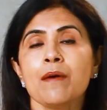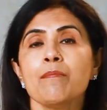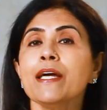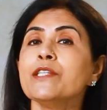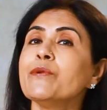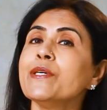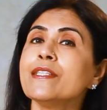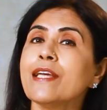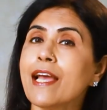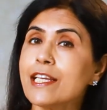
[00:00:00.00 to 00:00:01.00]
By doing
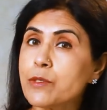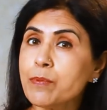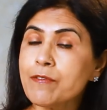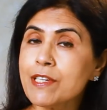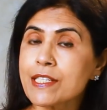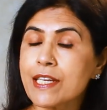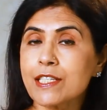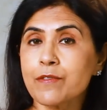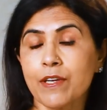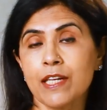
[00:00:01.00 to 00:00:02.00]
the HPV
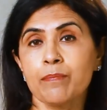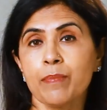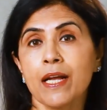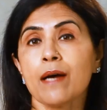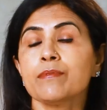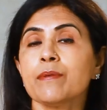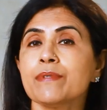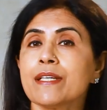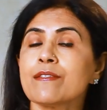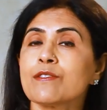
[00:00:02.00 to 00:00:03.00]
test, we can pick up the
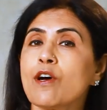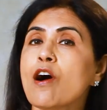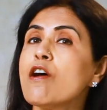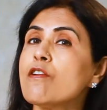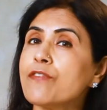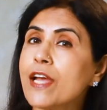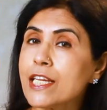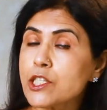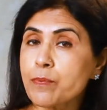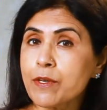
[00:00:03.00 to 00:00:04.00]
presence of
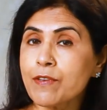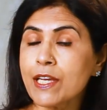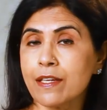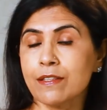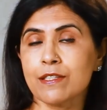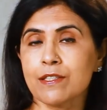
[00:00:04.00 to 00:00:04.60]
HPV in the